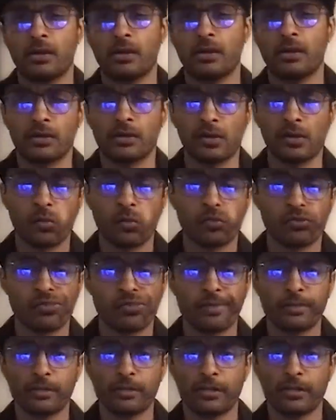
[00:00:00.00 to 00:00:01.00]
or
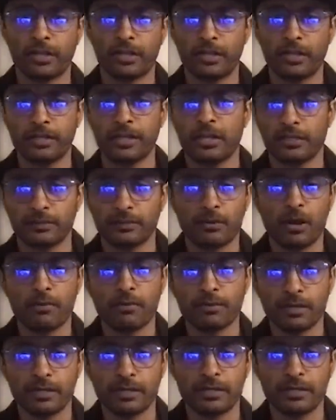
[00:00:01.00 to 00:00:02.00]
you know any other
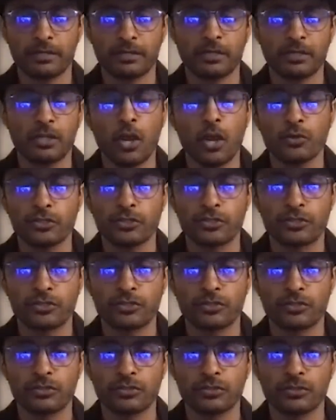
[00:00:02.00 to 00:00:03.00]
proponent, goes
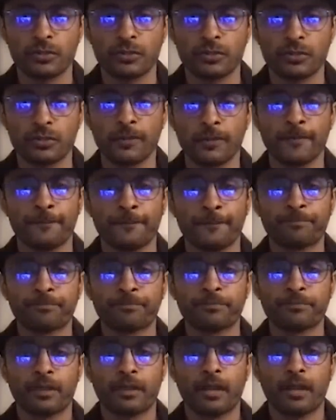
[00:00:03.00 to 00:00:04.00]
to
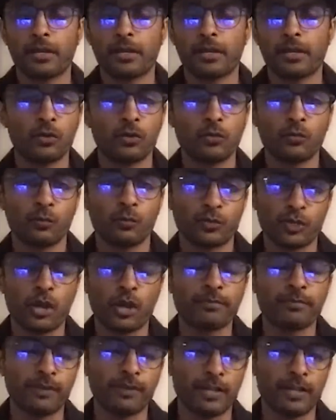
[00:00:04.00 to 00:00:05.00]
our own
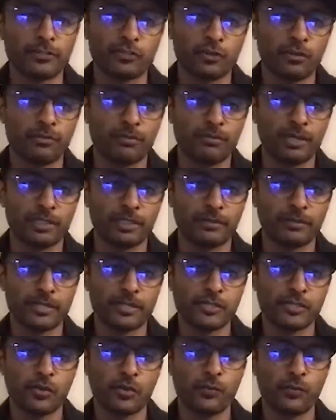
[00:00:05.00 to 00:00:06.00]
Shopify store. By the way,
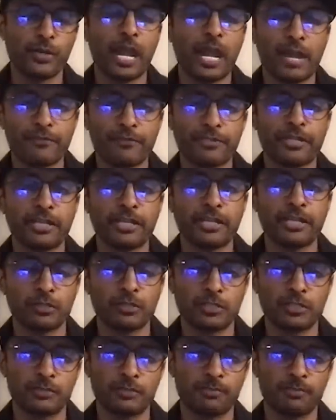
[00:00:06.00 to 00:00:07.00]
so we have an
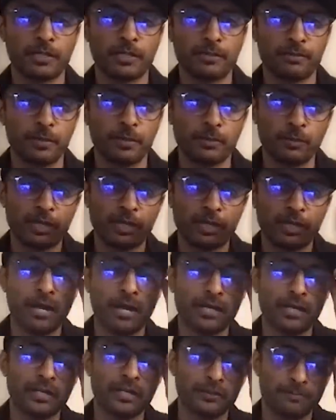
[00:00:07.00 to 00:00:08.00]
equal split between
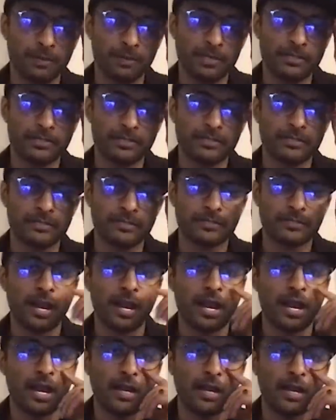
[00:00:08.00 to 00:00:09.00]
marketplaces
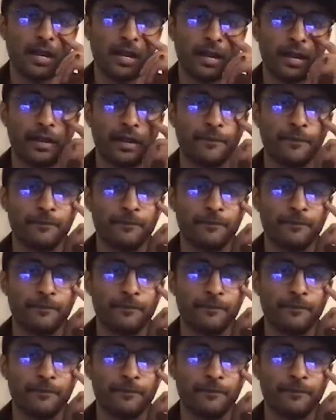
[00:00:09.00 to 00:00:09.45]
and